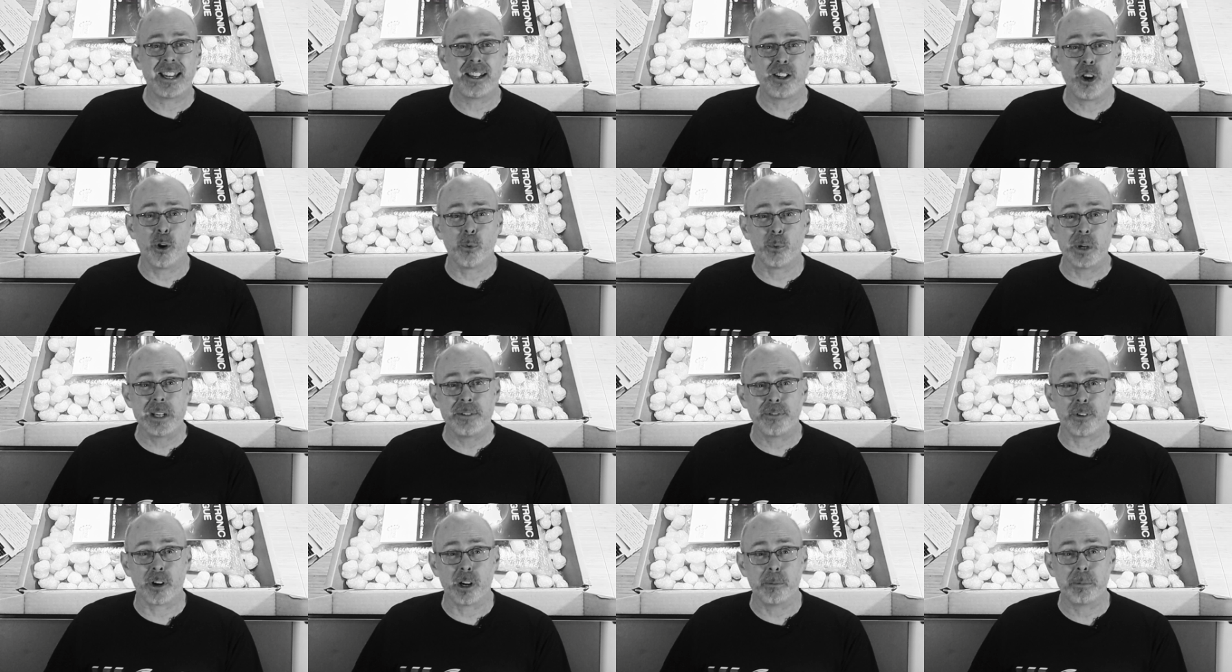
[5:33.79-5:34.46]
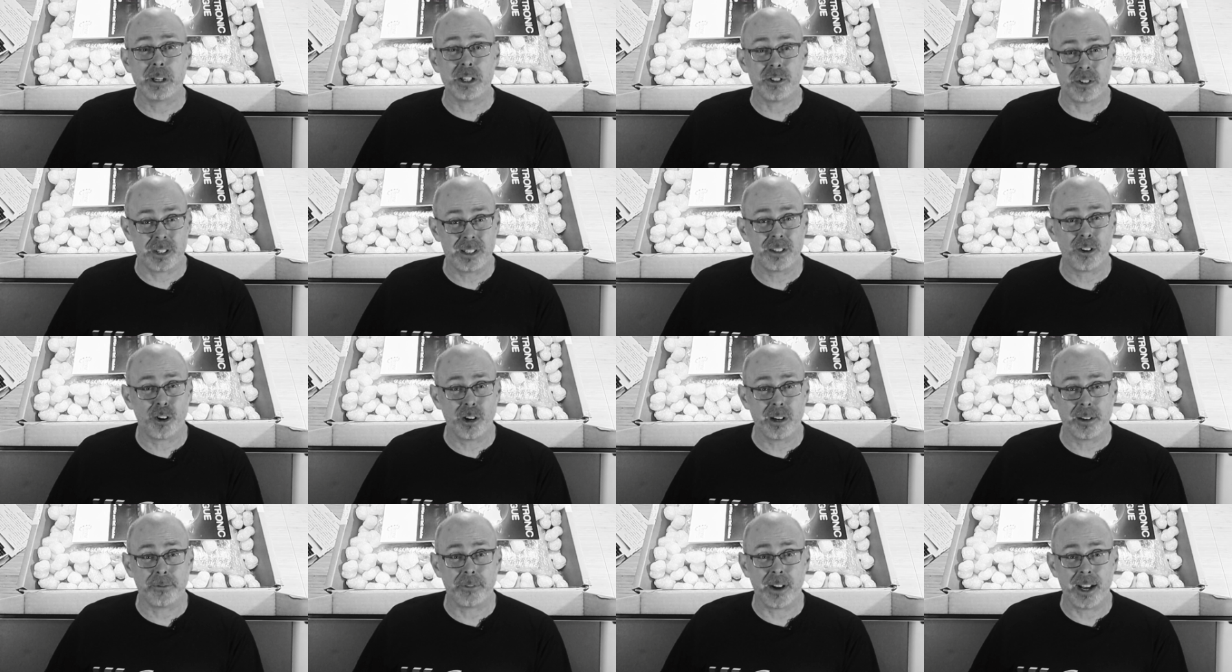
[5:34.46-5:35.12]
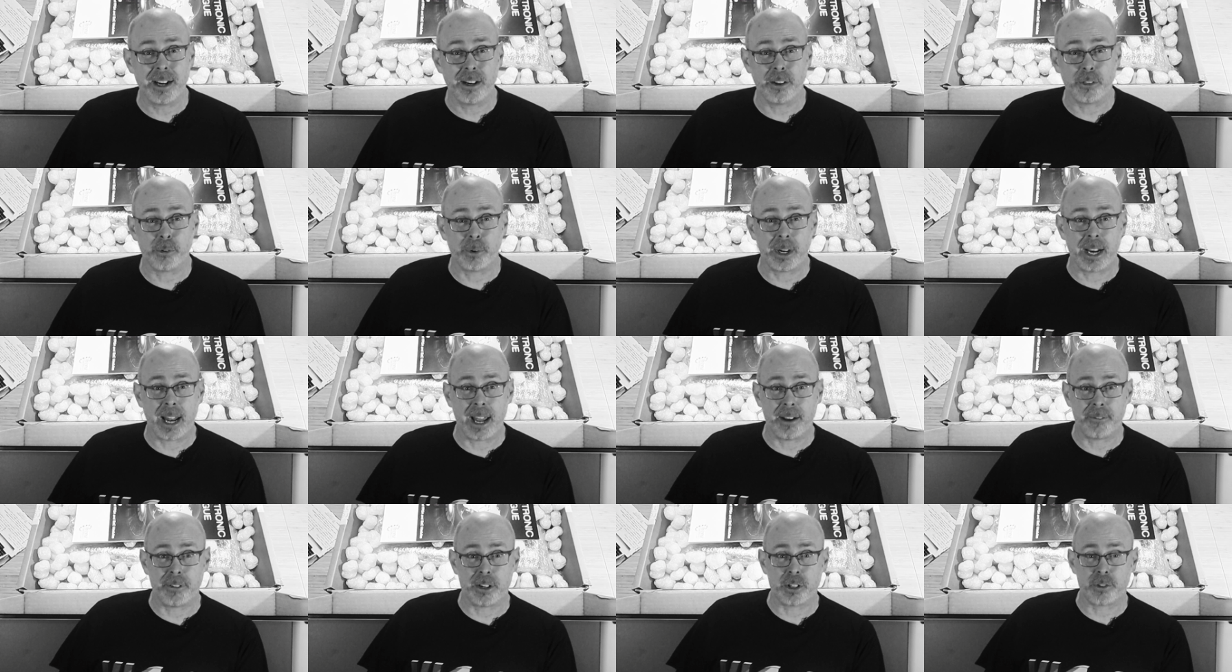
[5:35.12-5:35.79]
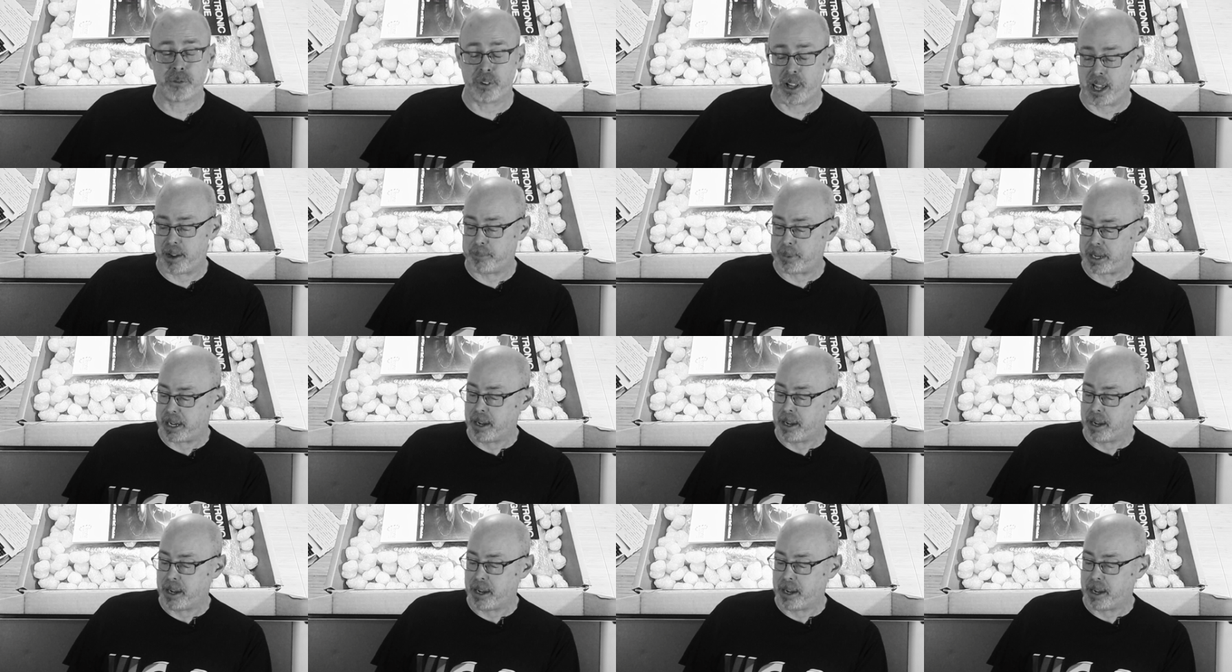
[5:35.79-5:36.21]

I guess I had to go refurb because it's hard to find a three and a half inch